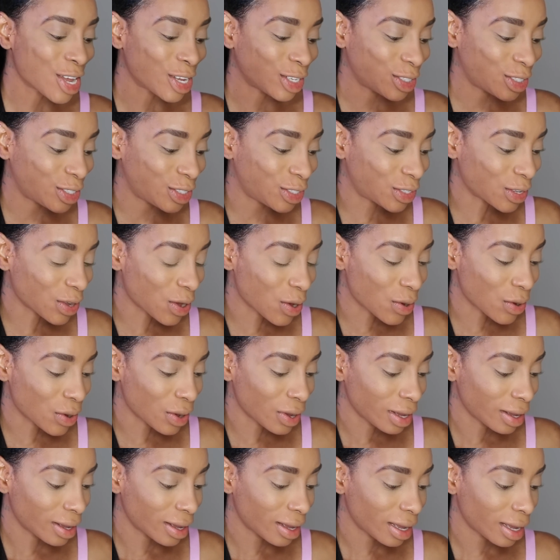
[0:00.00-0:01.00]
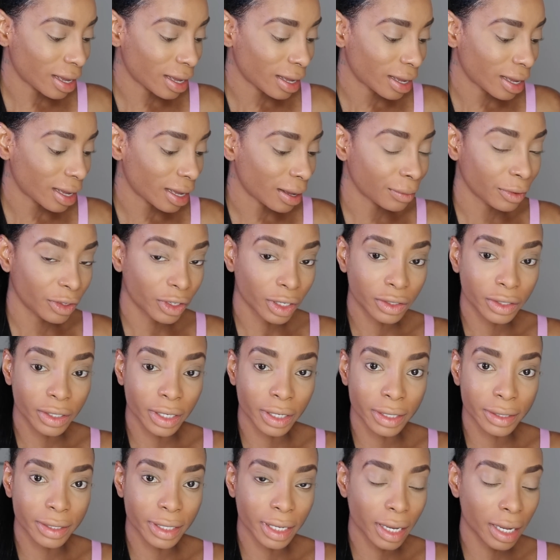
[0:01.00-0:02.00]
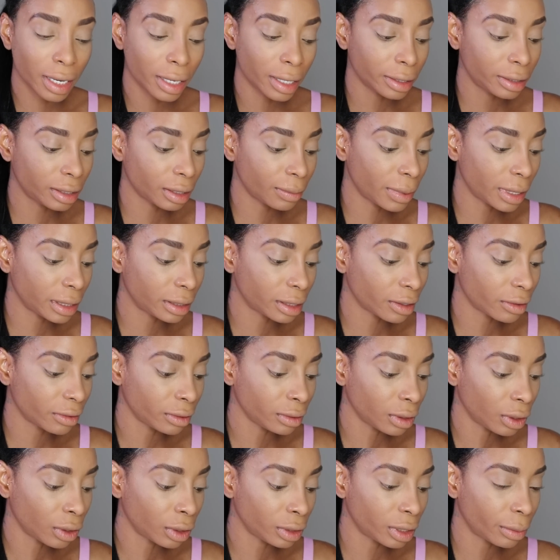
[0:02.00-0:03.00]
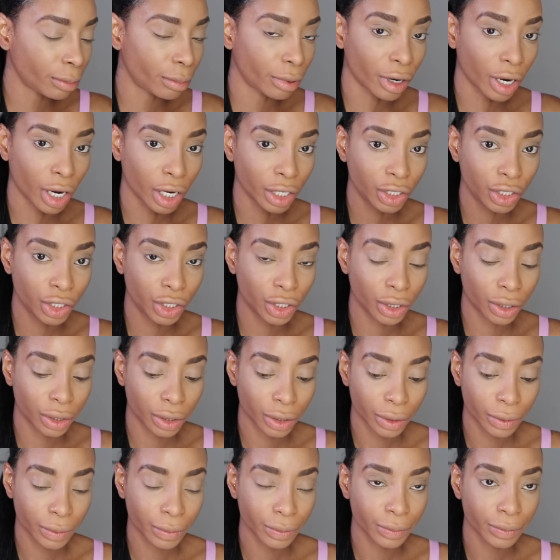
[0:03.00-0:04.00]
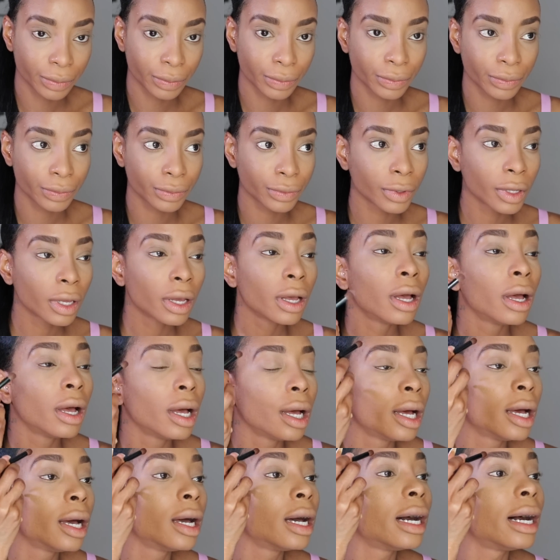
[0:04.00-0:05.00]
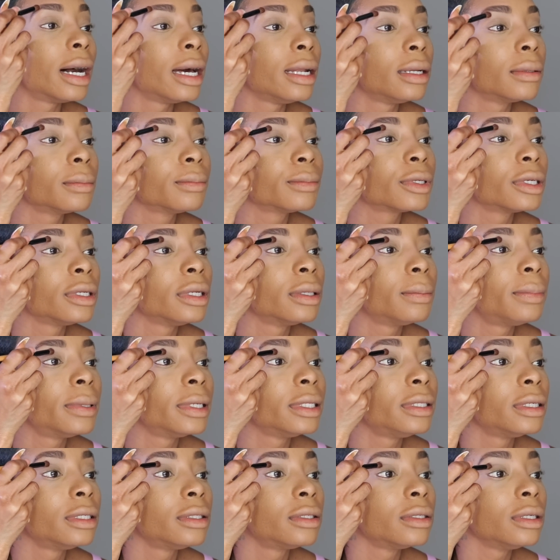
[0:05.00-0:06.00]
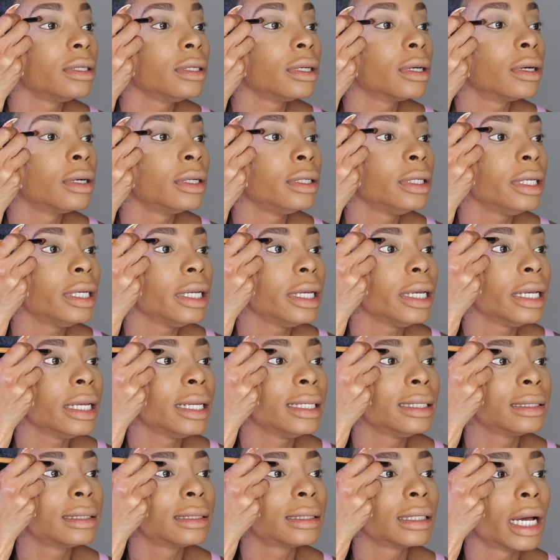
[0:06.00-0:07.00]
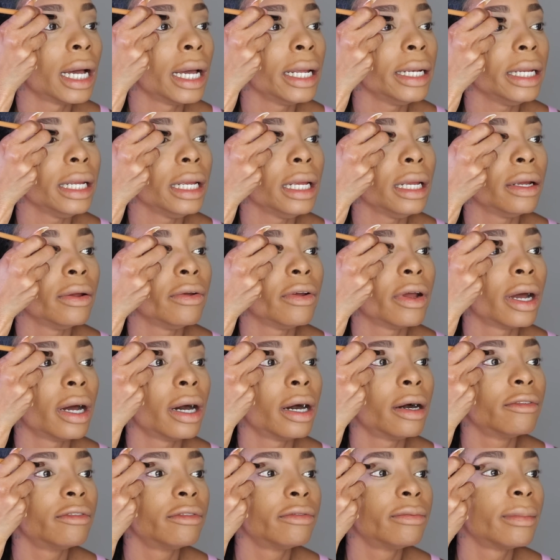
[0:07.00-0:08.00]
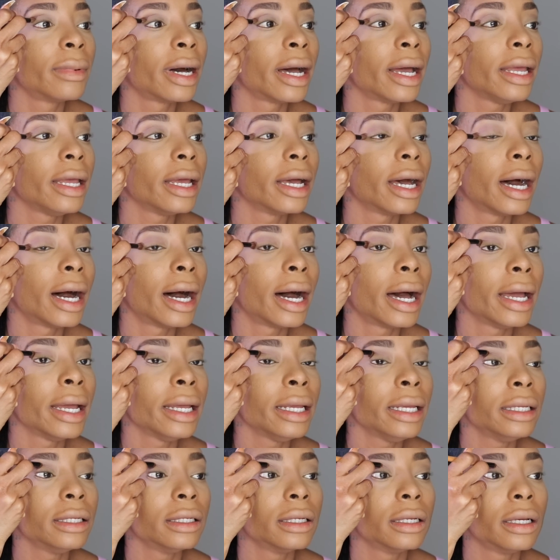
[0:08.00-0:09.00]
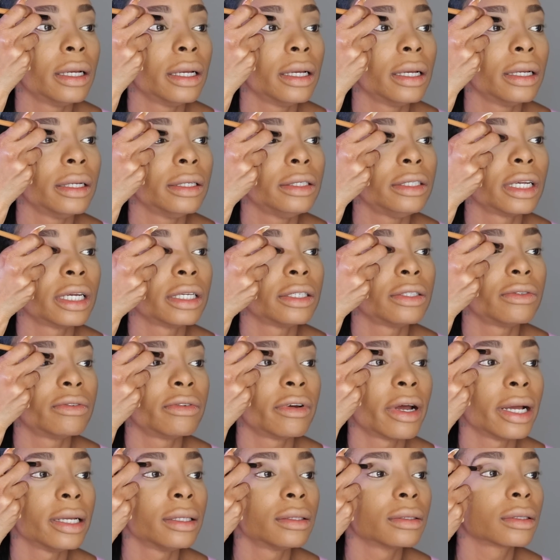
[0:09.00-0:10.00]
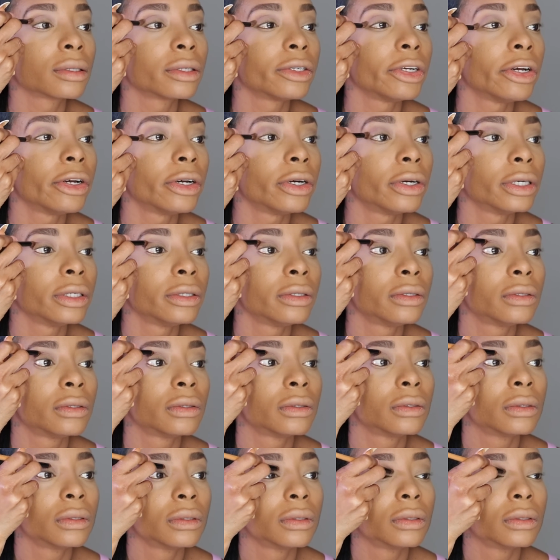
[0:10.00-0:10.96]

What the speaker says: So I'm just gonna take a little bit on the brush, and I'm gonna put it on the inside area of my eye, just right across.